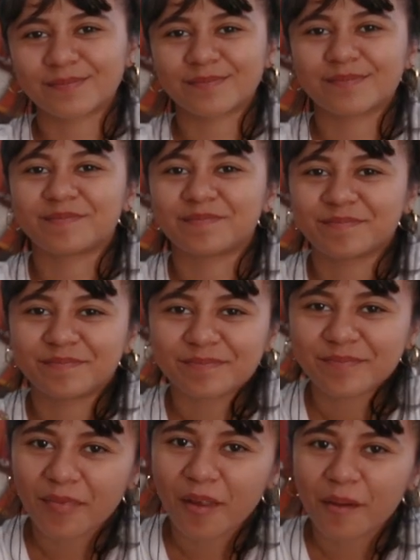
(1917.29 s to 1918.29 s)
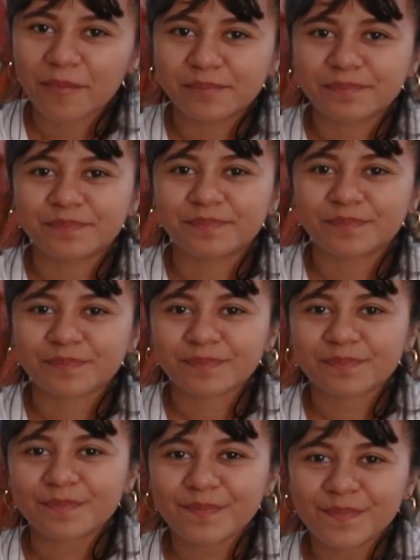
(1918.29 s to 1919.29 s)

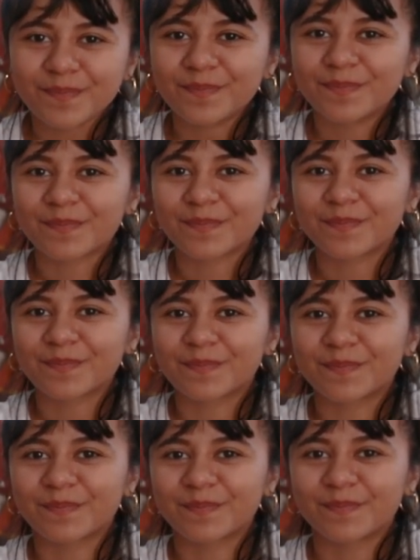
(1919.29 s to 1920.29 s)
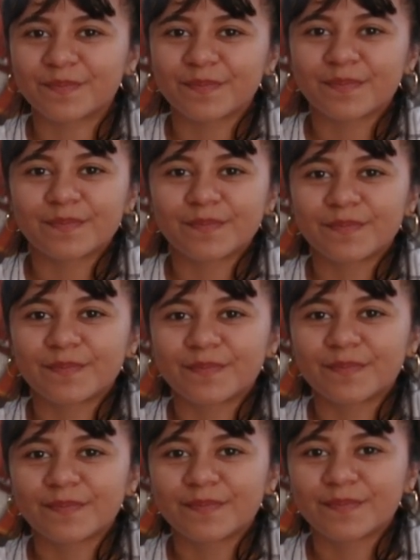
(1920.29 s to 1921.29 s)

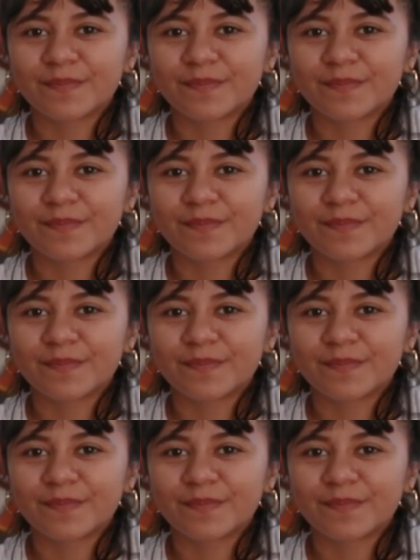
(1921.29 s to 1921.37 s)
No words are spoken by the person on screen.